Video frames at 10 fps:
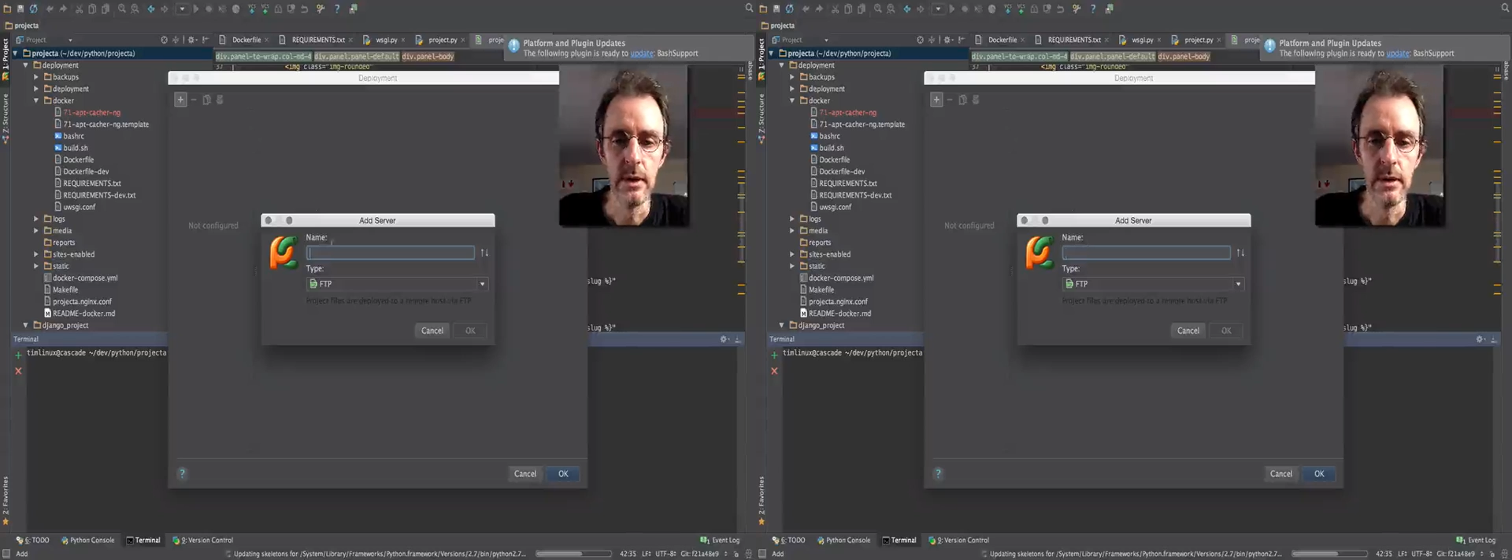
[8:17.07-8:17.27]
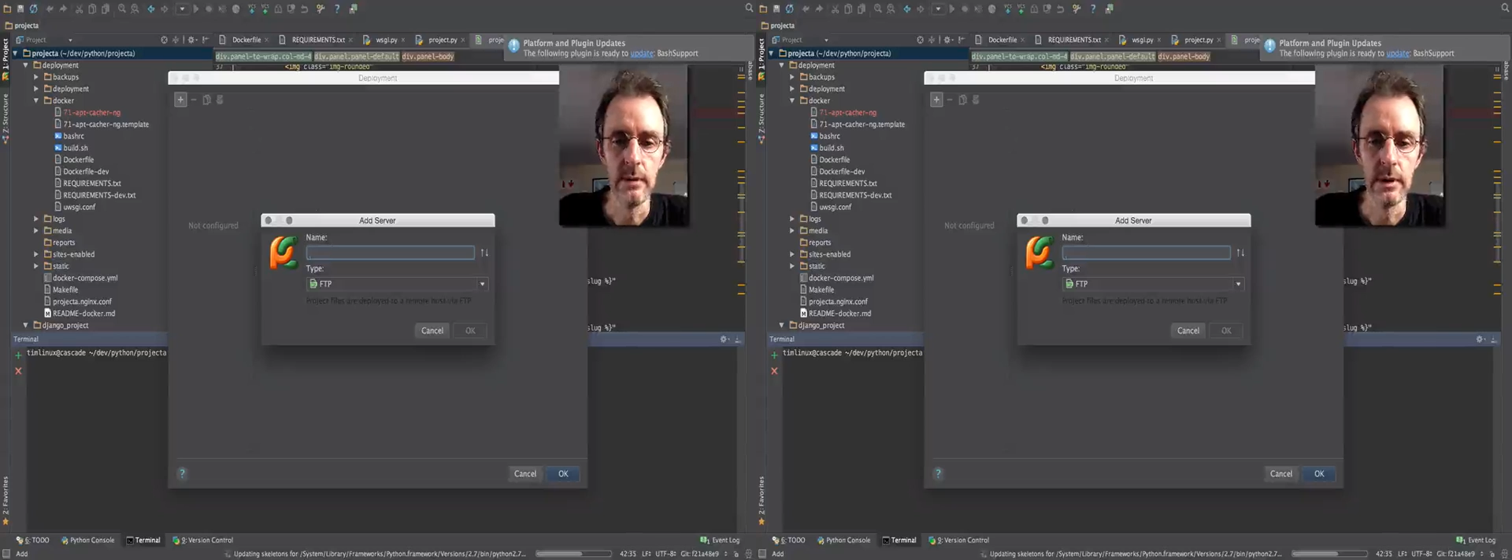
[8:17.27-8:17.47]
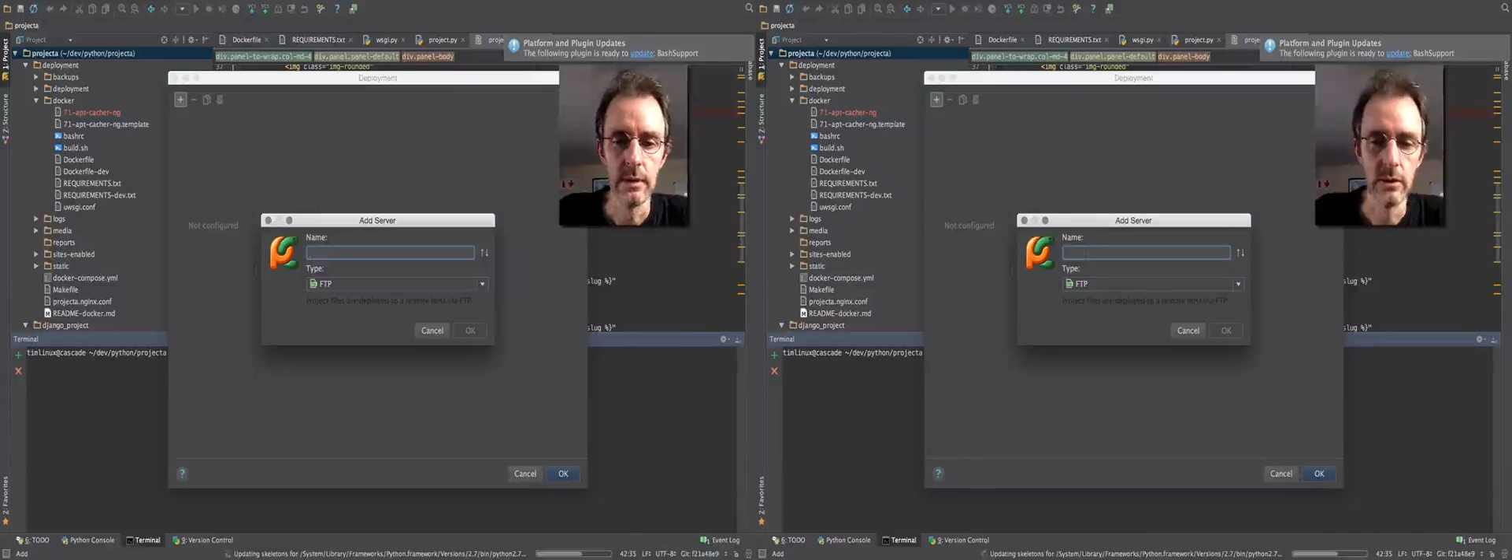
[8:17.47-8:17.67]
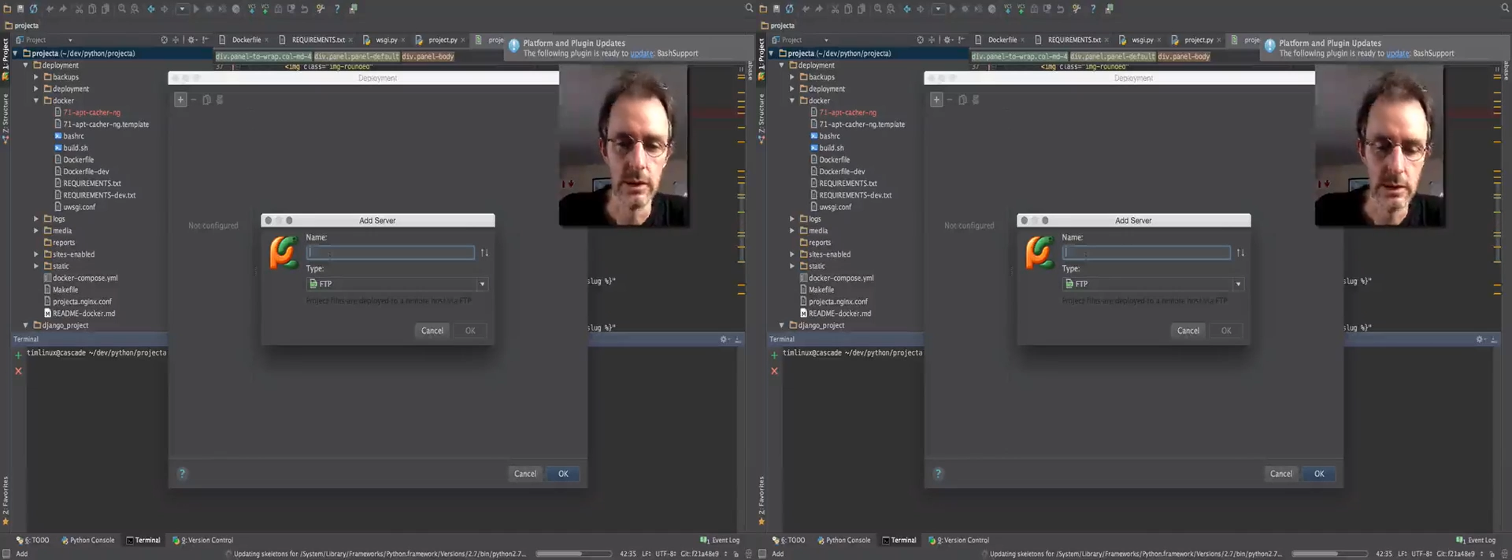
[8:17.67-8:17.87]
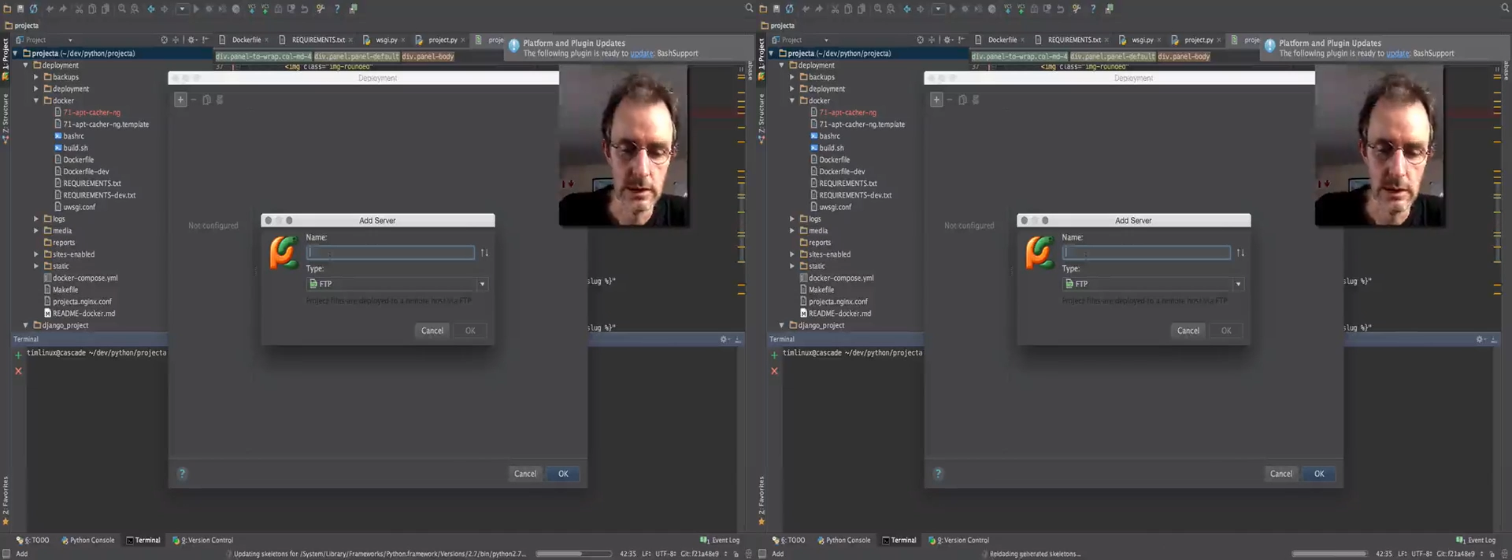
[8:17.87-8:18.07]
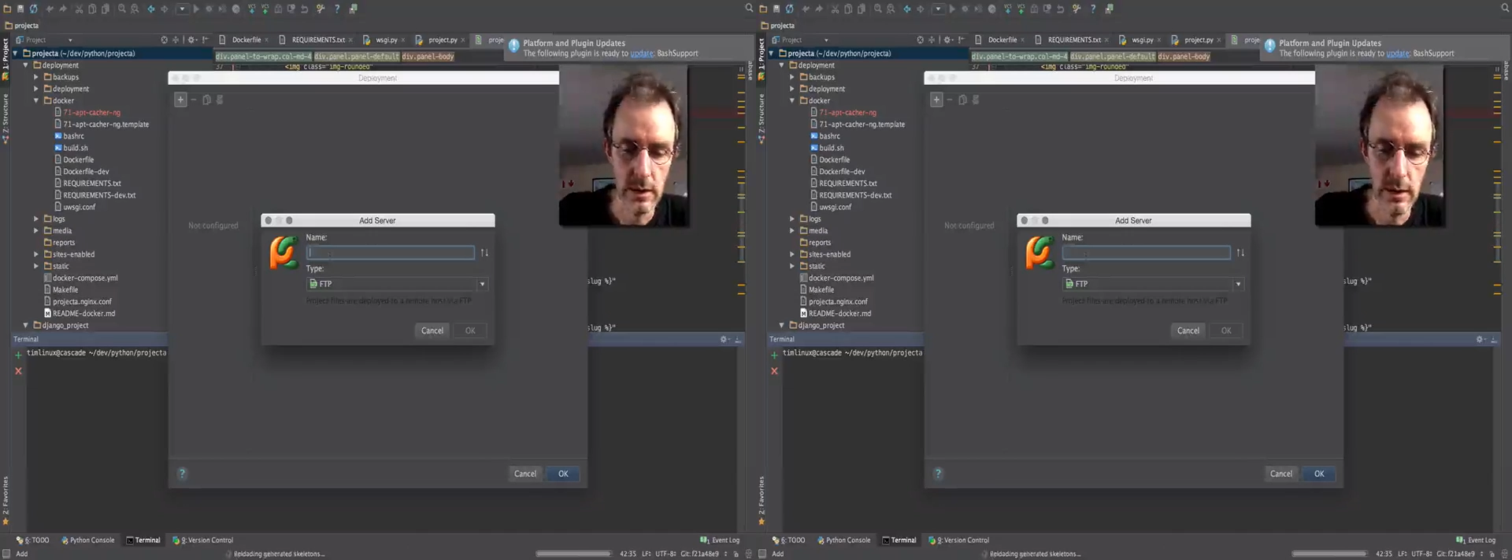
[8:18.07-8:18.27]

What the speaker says: I'm going to call it